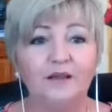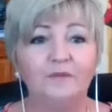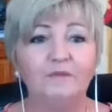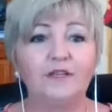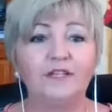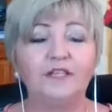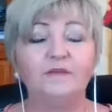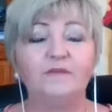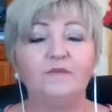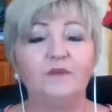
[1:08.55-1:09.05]

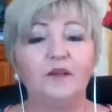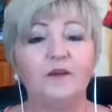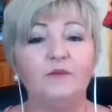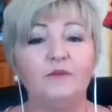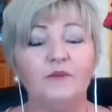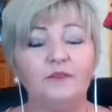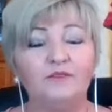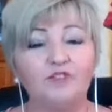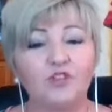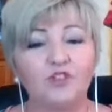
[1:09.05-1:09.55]
But
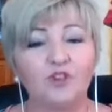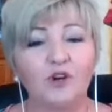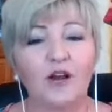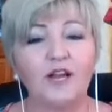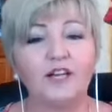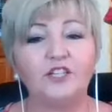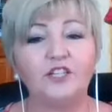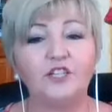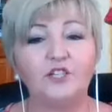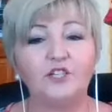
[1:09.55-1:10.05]
we've
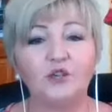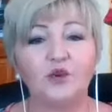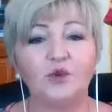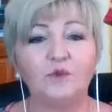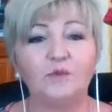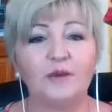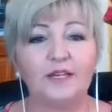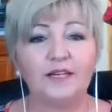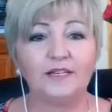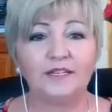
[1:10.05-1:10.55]
tried so
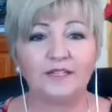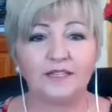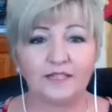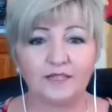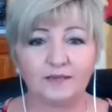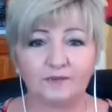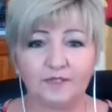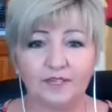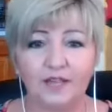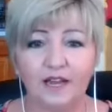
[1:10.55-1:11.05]
many
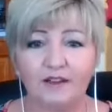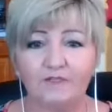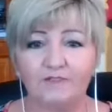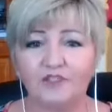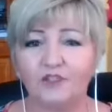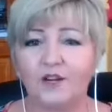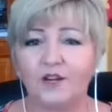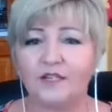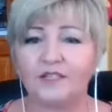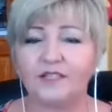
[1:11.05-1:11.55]
systems. I've
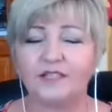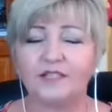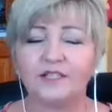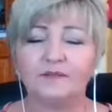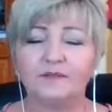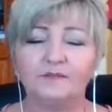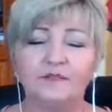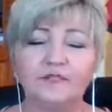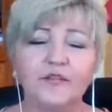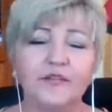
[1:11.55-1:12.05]
tried
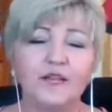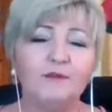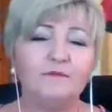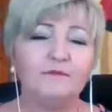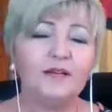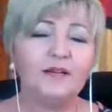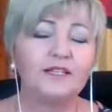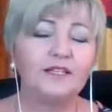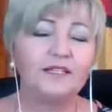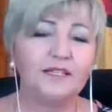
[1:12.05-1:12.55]
systems.
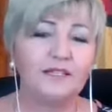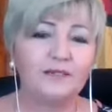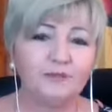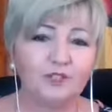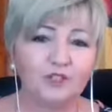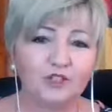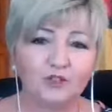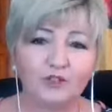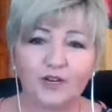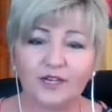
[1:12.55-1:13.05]
My team
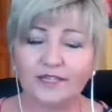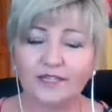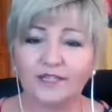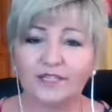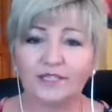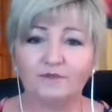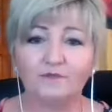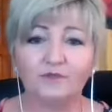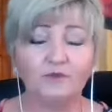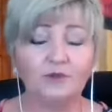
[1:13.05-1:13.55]
has tried
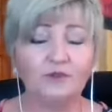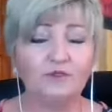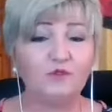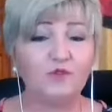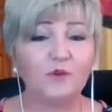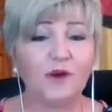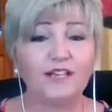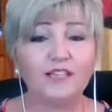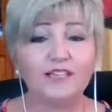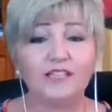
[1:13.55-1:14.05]
systems. We've
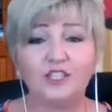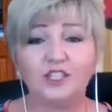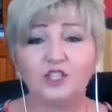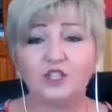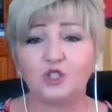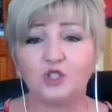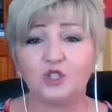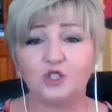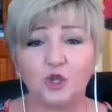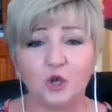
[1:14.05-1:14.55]
wasted
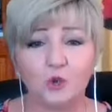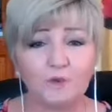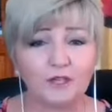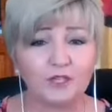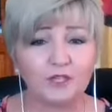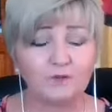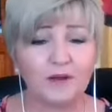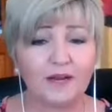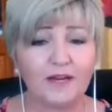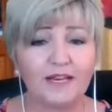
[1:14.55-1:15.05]
so
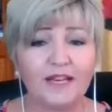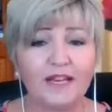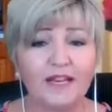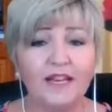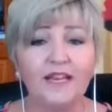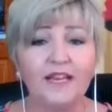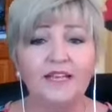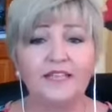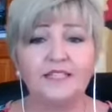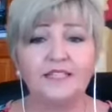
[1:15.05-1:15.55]
much money,
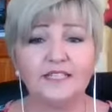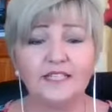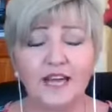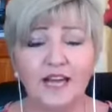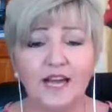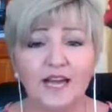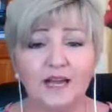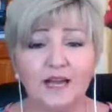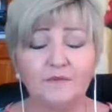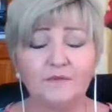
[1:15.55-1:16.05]

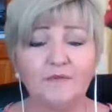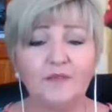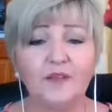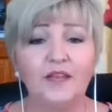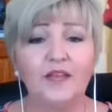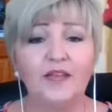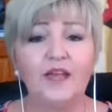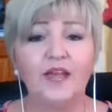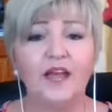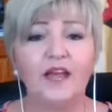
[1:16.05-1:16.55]
time,
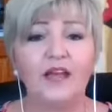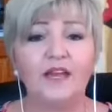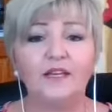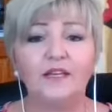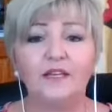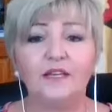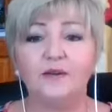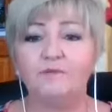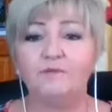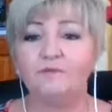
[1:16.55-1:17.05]

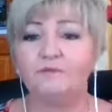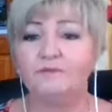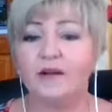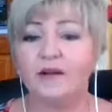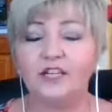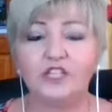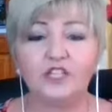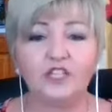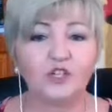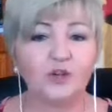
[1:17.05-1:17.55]
and a
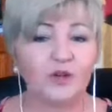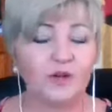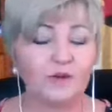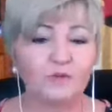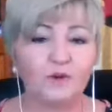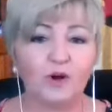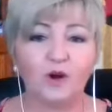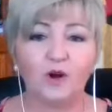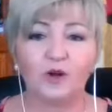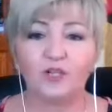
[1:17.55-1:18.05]
month
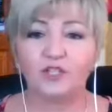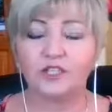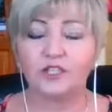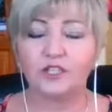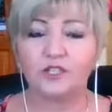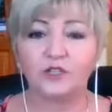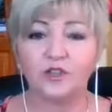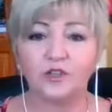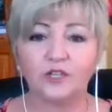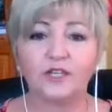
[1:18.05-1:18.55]
going past
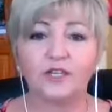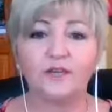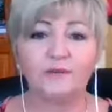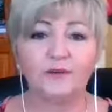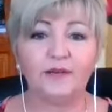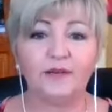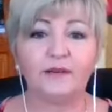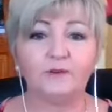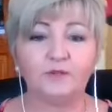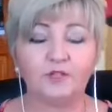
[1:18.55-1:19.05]
and not
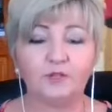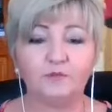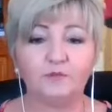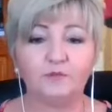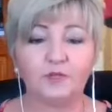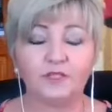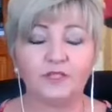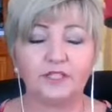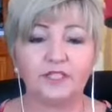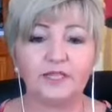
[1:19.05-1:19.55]
being able to
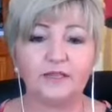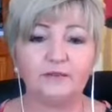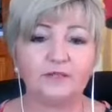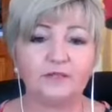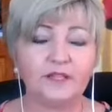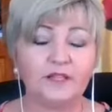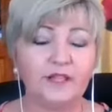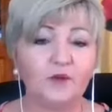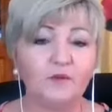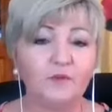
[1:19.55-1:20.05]
build
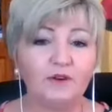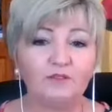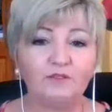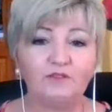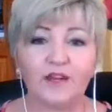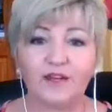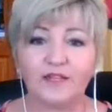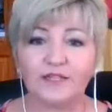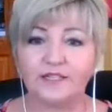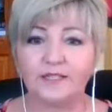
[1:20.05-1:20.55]
teams. And then we'd
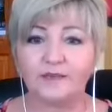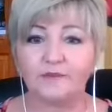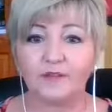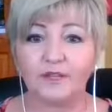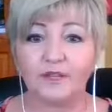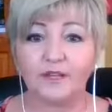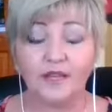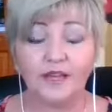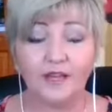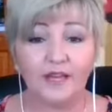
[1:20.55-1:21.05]
find
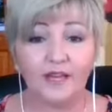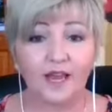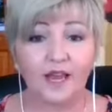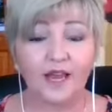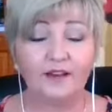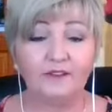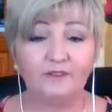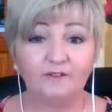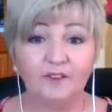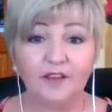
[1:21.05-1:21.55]
something.
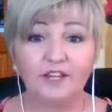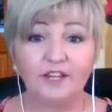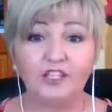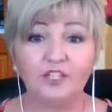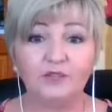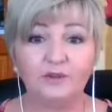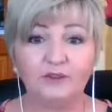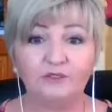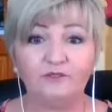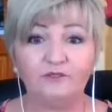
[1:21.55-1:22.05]
And
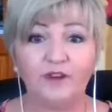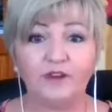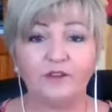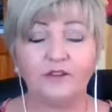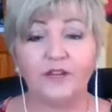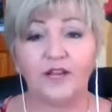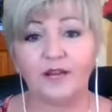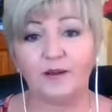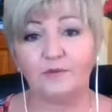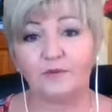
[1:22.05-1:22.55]
eventually we
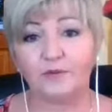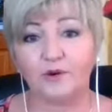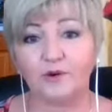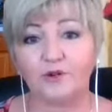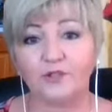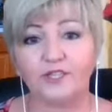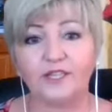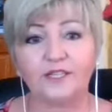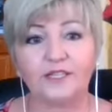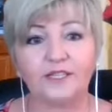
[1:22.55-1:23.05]
found a
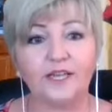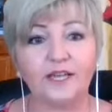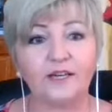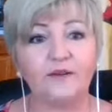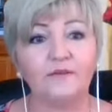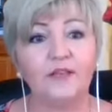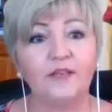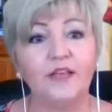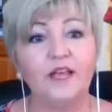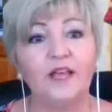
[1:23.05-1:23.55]
process.
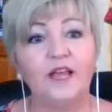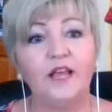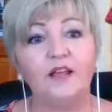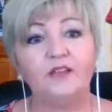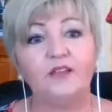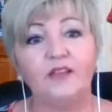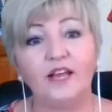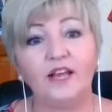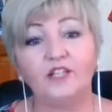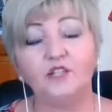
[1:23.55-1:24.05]
And
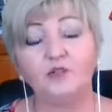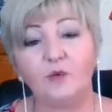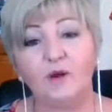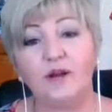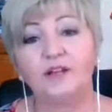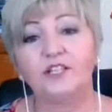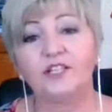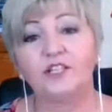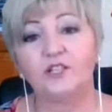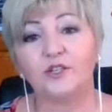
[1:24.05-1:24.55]
that's
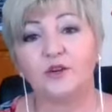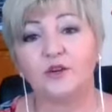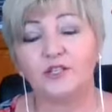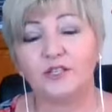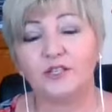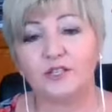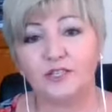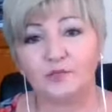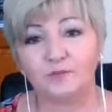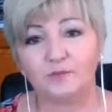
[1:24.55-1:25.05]
why I
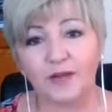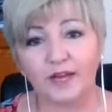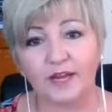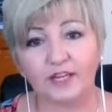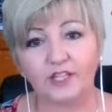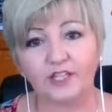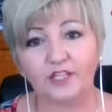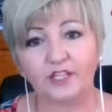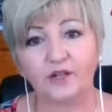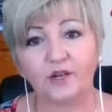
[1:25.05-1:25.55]
started this
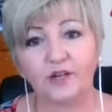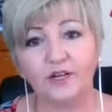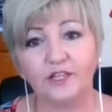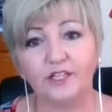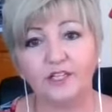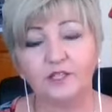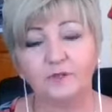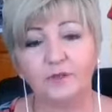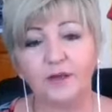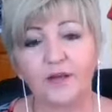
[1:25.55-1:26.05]
page. I started
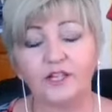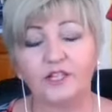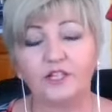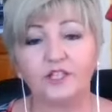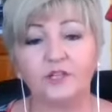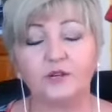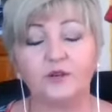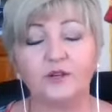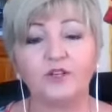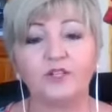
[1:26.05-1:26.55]
this page
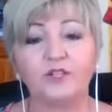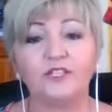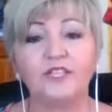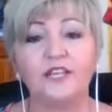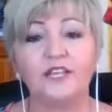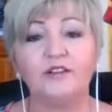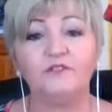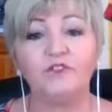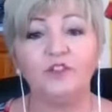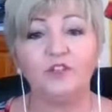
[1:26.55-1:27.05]
that I could
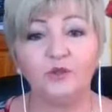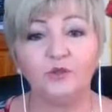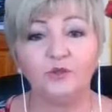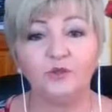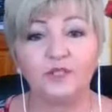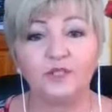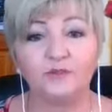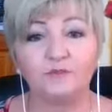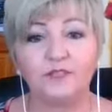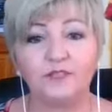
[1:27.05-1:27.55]
save you
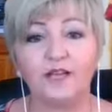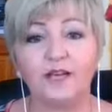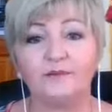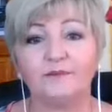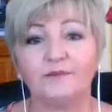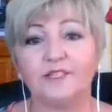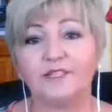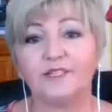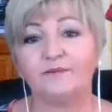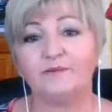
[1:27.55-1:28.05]
some
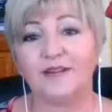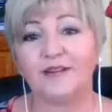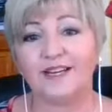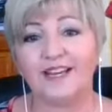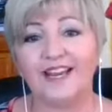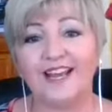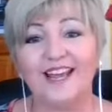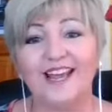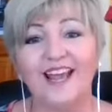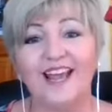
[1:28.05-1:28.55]
time and some
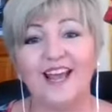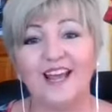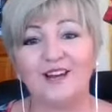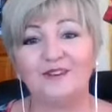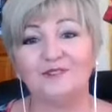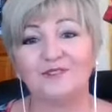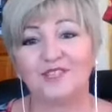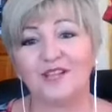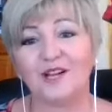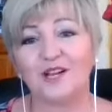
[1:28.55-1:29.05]
money and
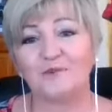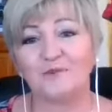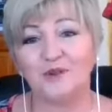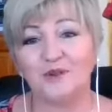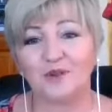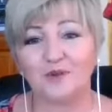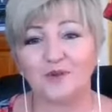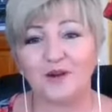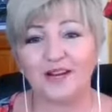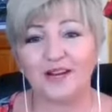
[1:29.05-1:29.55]
also help
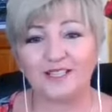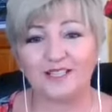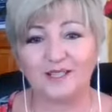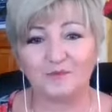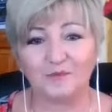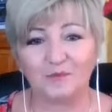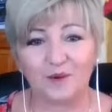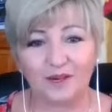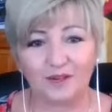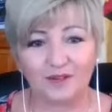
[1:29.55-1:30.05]
you create
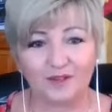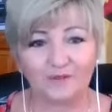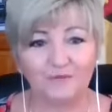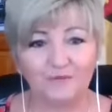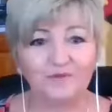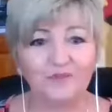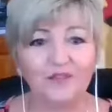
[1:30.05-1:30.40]
some wealth.